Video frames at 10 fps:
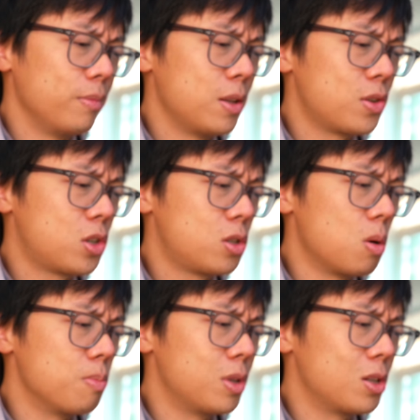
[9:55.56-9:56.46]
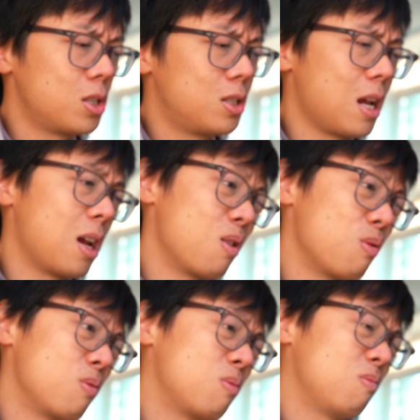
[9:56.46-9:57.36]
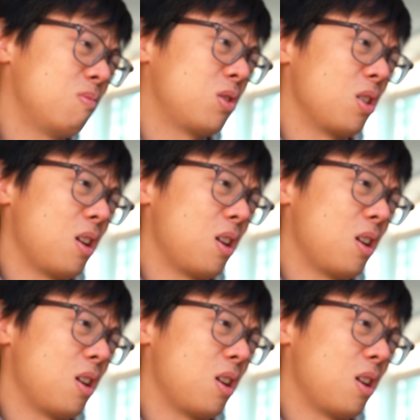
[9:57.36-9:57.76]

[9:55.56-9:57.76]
let's stop this down to